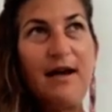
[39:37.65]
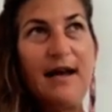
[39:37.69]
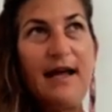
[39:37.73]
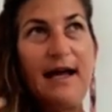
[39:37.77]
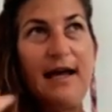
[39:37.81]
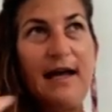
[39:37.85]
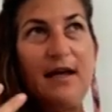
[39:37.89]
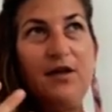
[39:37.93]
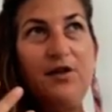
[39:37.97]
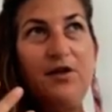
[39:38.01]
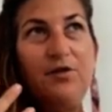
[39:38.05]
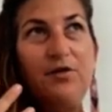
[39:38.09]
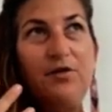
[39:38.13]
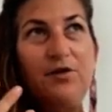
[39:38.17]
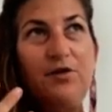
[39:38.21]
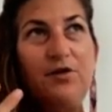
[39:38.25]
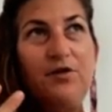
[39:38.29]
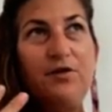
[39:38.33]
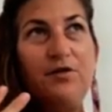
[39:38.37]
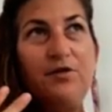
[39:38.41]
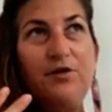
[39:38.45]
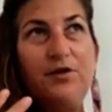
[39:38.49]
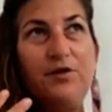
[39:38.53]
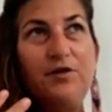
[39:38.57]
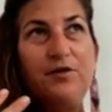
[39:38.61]
Like
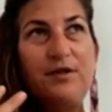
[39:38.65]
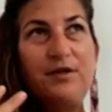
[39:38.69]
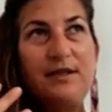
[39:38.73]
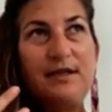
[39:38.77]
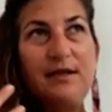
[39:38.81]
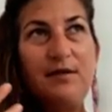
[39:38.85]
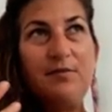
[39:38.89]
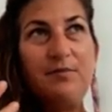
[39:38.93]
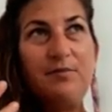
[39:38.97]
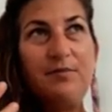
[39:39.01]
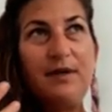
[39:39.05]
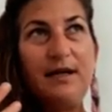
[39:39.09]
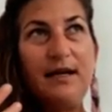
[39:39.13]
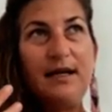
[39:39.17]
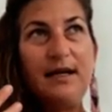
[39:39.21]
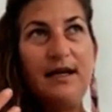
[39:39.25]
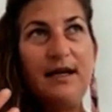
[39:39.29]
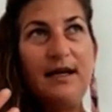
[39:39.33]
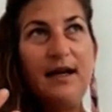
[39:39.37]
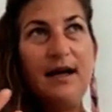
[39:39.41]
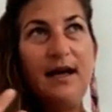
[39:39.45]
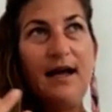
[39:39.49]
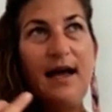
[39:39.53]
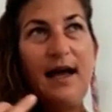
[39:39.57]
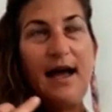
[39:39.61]
you simply